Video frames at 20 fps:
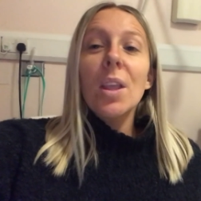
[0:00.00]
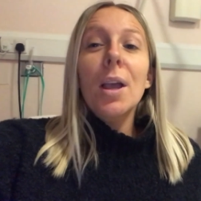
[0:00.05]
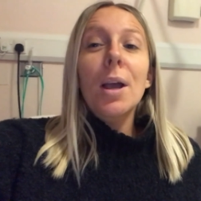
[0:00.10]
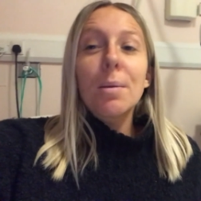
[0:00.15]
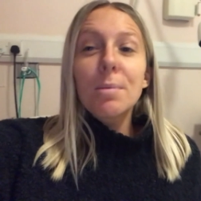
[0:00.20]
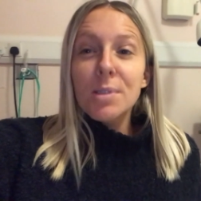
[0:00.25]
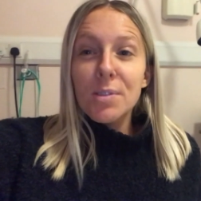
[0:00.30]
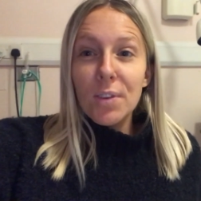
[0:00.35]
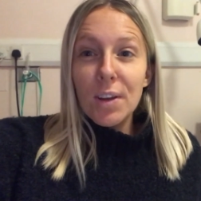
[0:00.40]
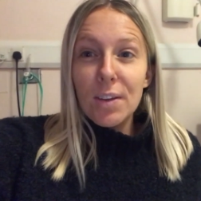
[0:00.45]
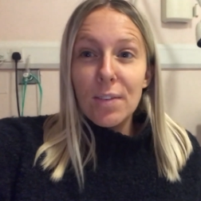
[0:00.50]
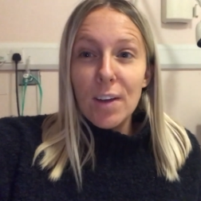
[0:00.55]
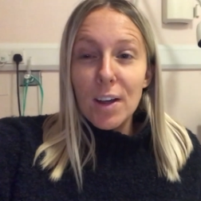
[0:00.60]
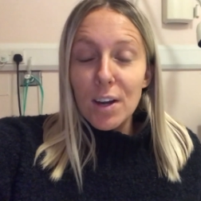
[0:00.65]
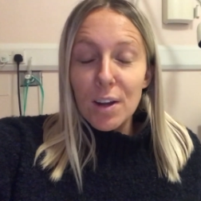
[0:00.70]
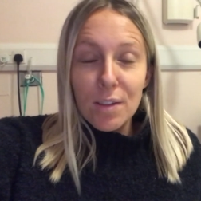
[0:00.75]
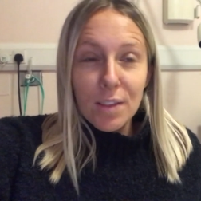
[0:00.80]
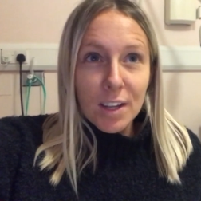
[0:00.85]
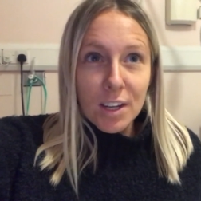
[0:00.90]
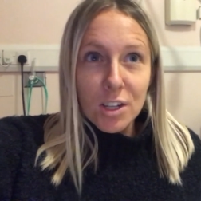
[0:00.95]
come to think of it, I
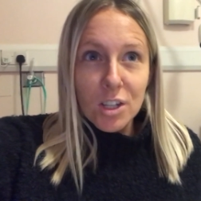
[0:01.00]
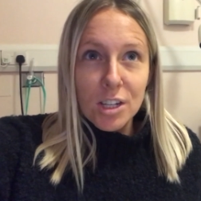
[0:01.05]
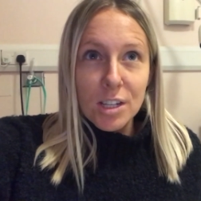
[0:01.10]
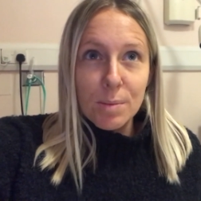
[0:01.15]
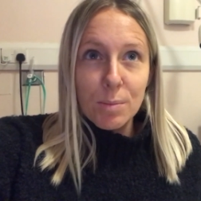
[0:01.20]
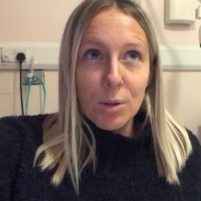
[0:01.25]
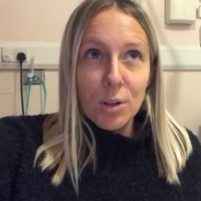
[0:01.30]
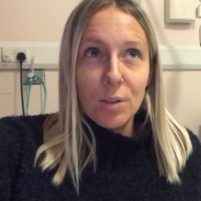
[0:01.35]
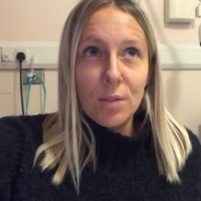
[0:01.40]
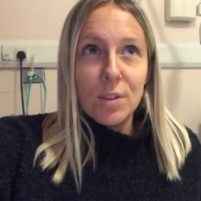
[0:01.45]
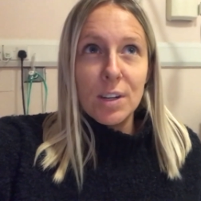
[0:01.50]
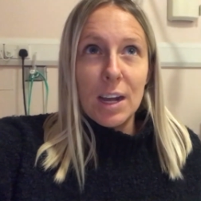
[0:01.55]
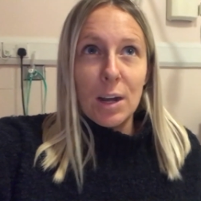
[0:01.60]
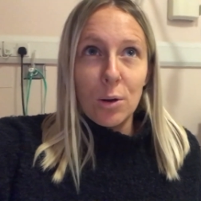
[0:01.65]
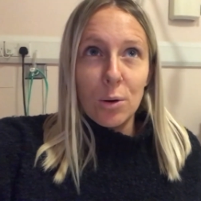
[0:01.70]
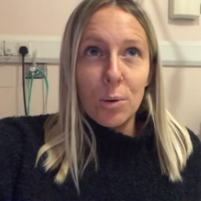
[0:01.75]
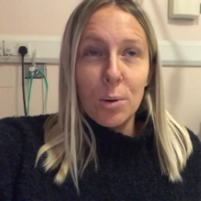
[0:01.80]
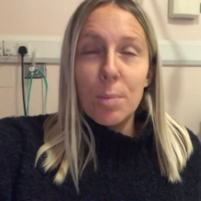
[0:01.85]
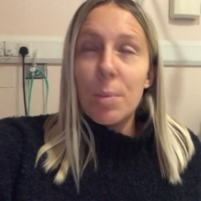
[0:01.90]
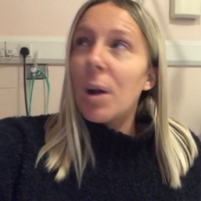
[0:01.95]
don't think she's moved
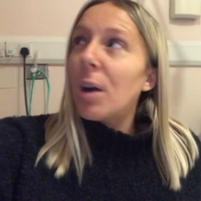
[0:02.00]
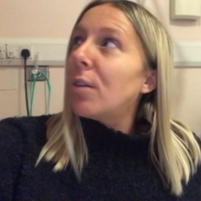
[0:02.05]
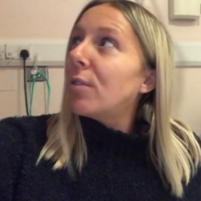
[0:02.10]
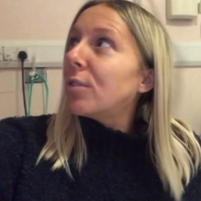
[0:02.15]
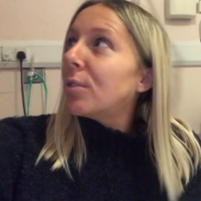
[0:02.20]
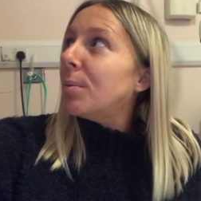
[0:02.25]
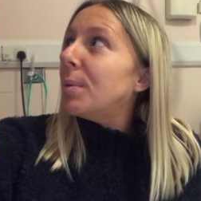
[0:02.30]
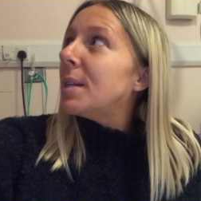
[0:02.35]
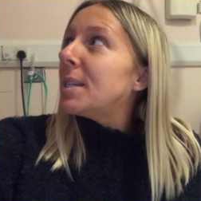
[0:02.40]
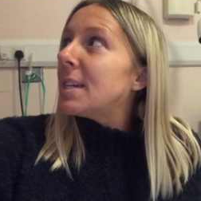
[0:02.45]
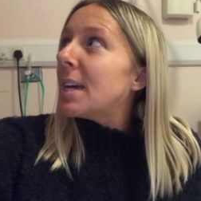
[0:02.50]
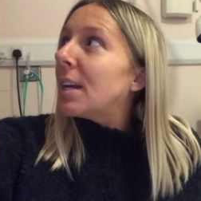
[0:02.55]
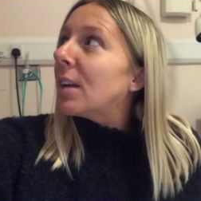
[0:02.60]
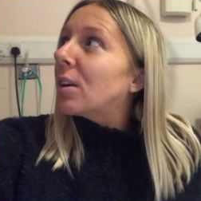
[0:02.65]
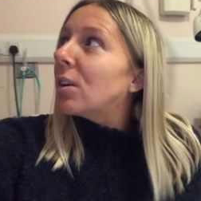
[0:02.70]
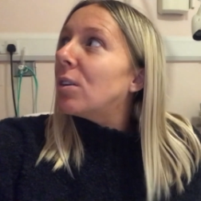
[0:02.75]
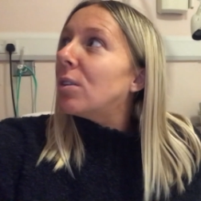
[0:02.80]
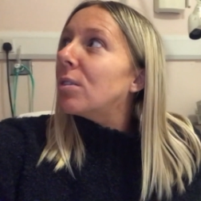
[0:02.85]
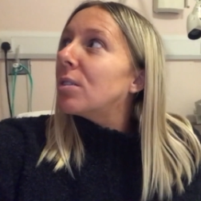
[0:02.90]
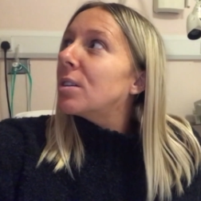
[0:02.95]
at all apart from at 10
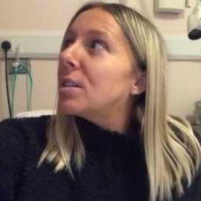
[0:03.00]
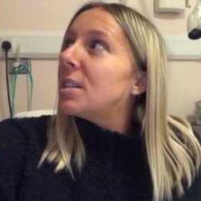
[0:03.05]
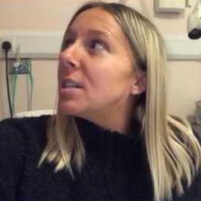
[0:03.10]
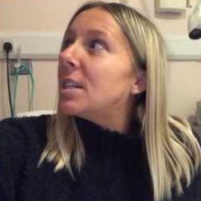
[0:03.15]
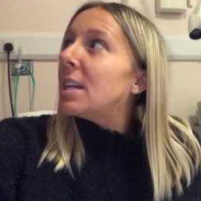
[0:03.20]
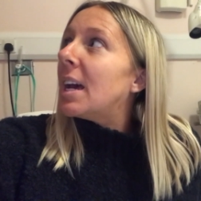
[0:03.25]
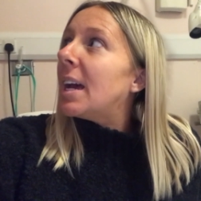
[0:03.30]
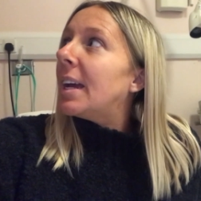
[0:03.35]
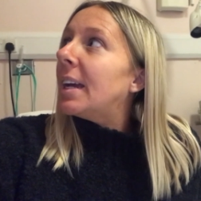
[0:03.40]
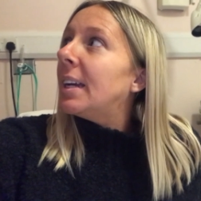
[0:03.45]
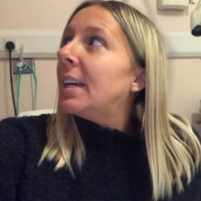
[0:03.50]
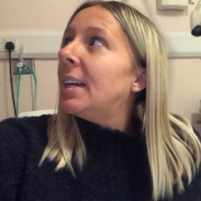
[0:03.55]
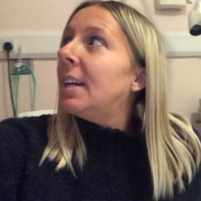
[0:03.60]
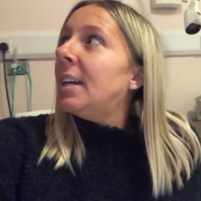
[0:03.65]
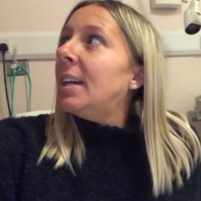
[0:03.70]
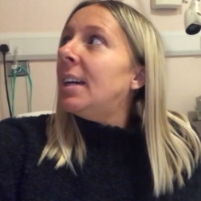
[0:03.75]
o'clock today.